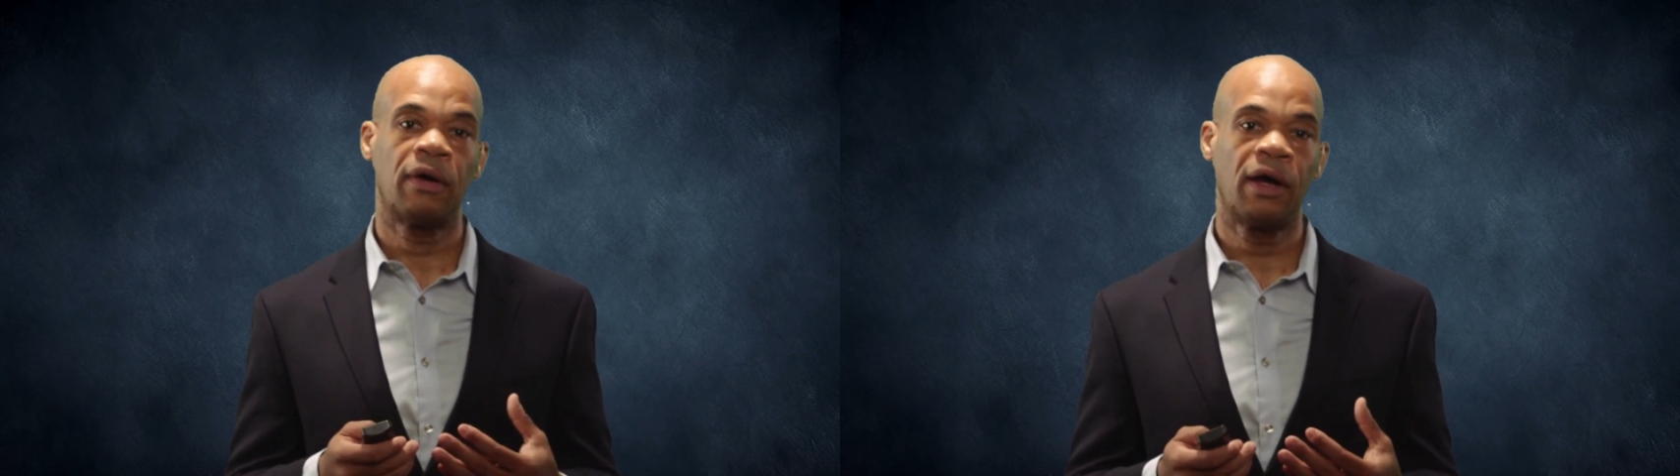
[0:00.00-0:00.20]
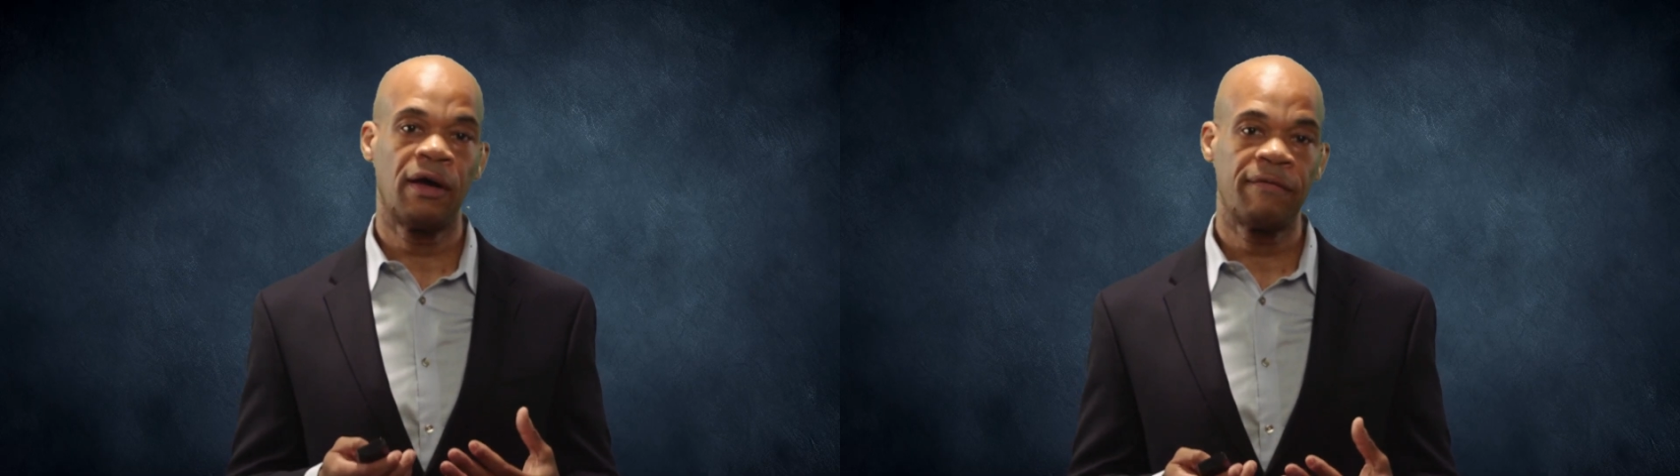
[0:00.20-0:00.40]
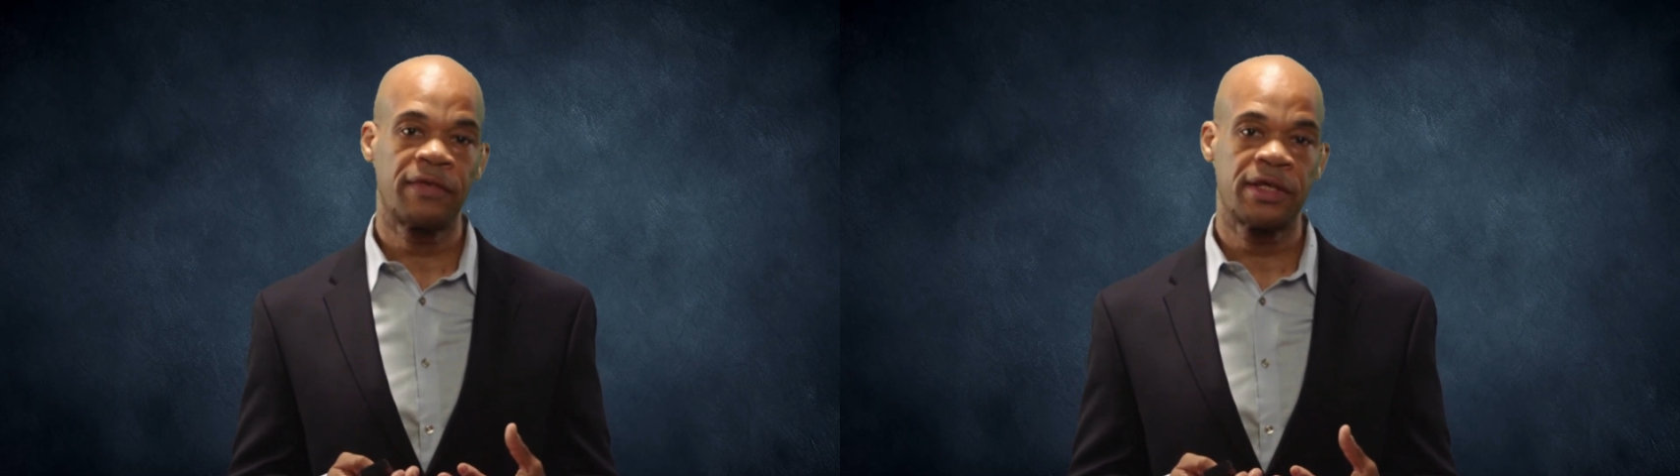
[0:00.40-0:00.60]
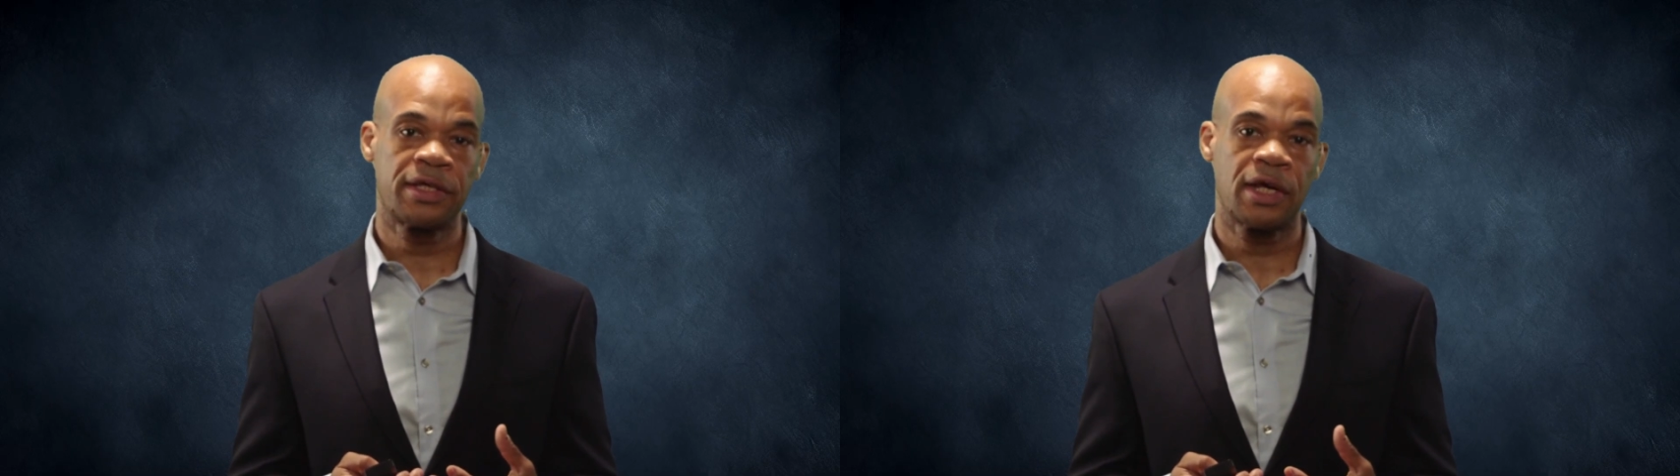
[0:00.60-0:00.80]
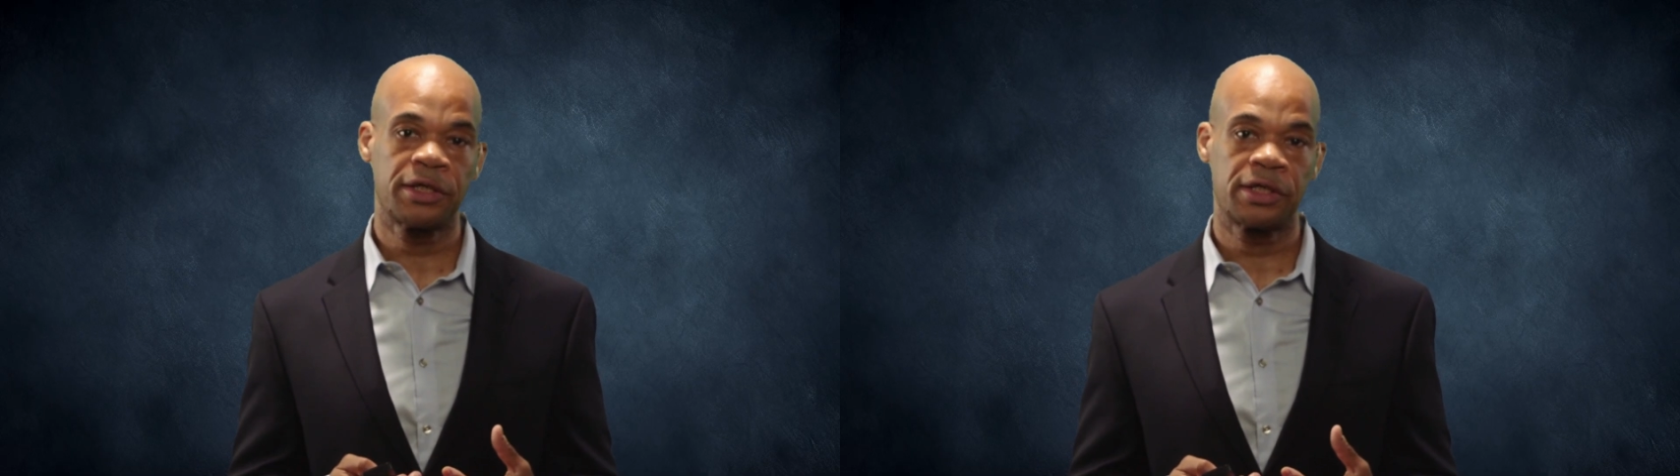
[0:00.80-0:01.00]
of this
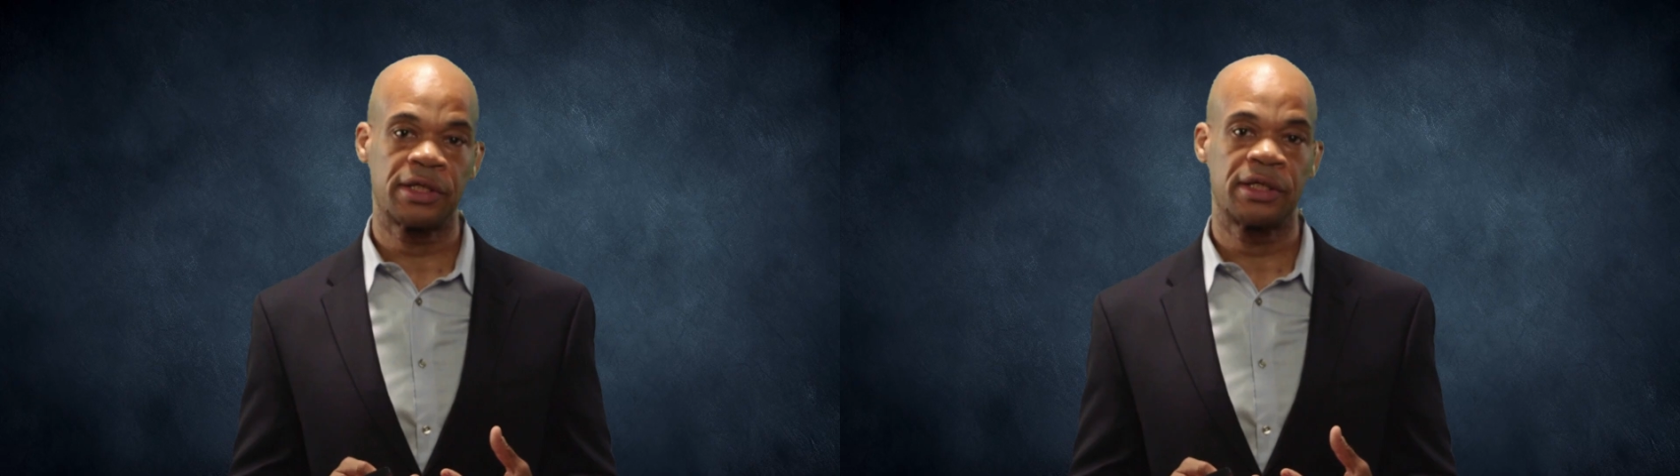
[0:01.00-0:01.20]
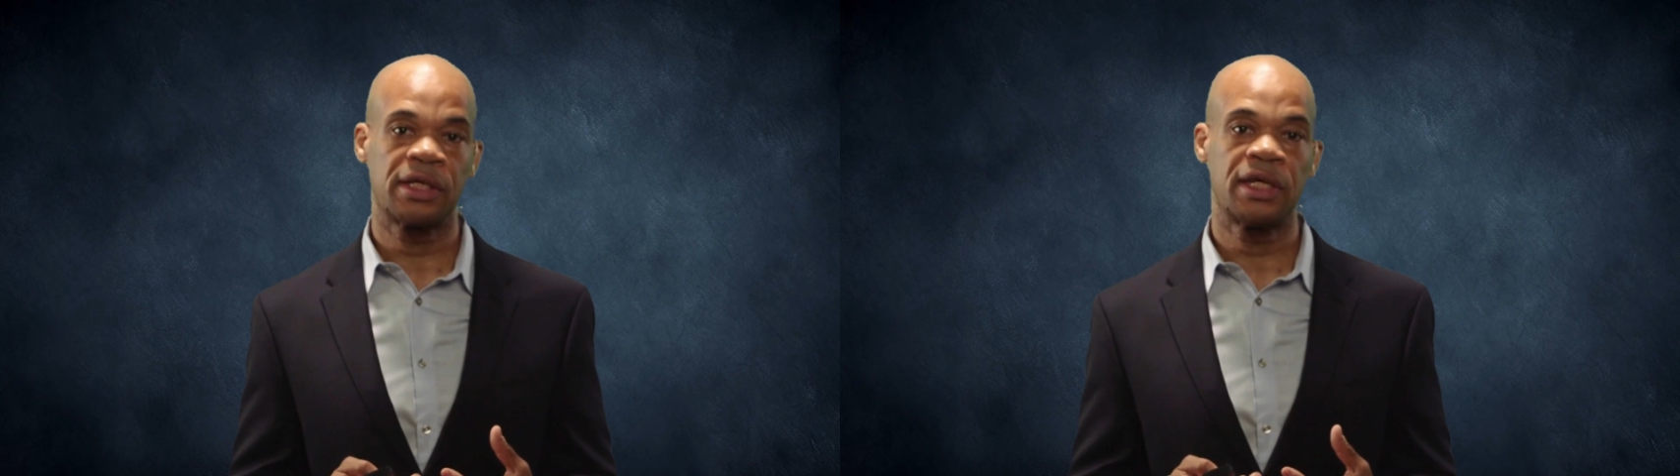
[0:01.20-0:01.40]
session